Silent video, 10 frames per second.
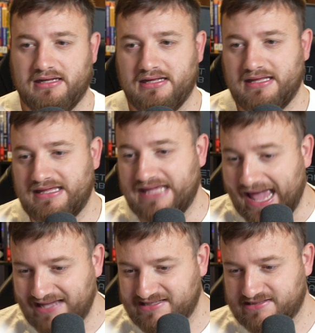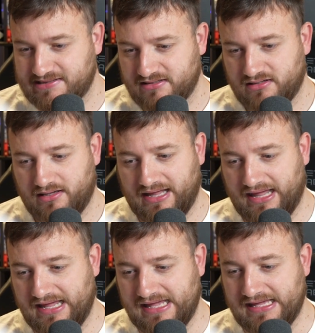Yes,
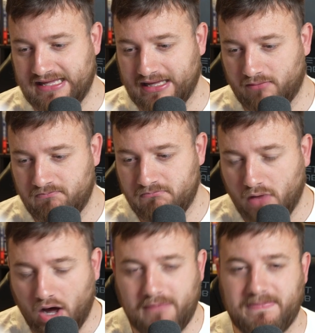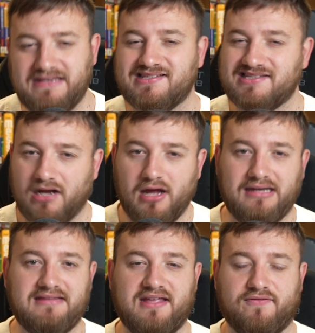he might be slightly
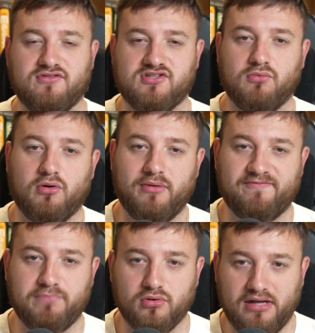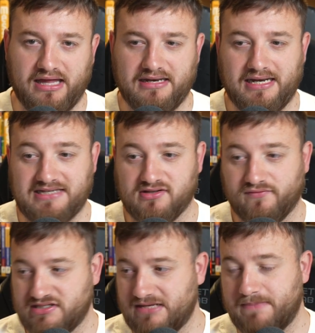different to what we've brought in, and he's
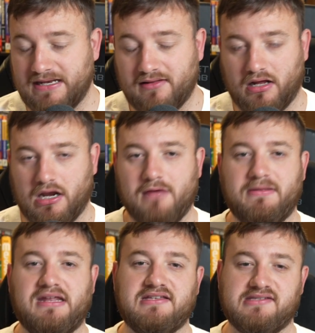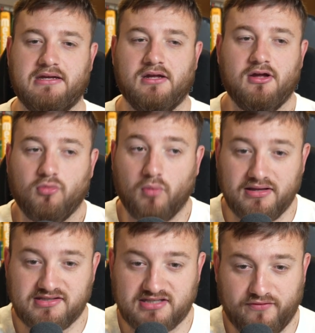obviously been at the club and he's won
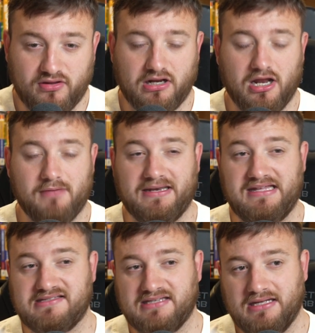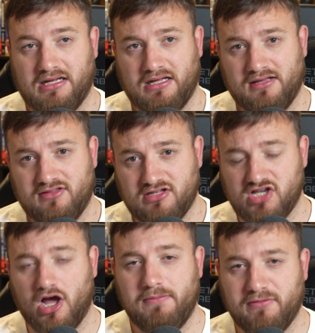stuff at the club, and he's the
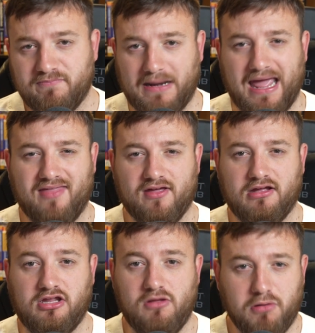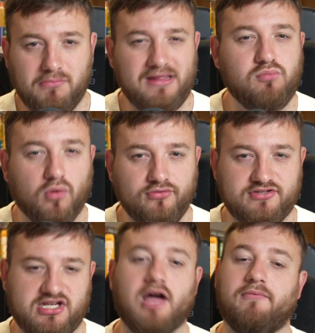type of player that you probably want
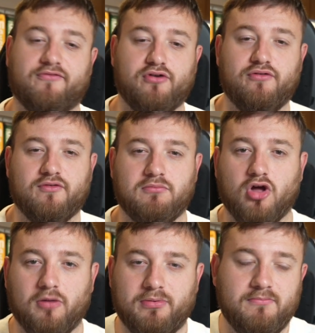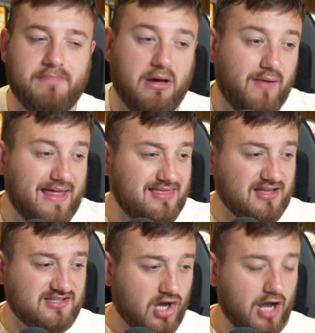to come through from Cobham, but when the
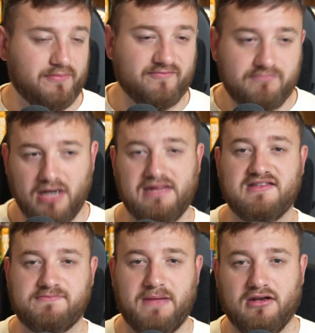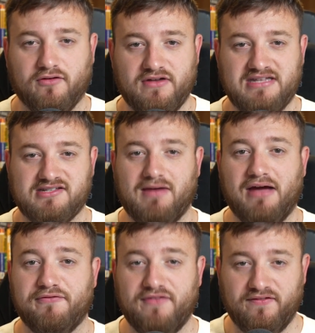type of money that's being offered is
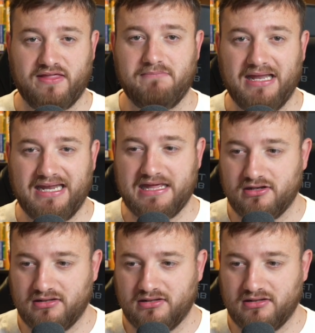around 50 million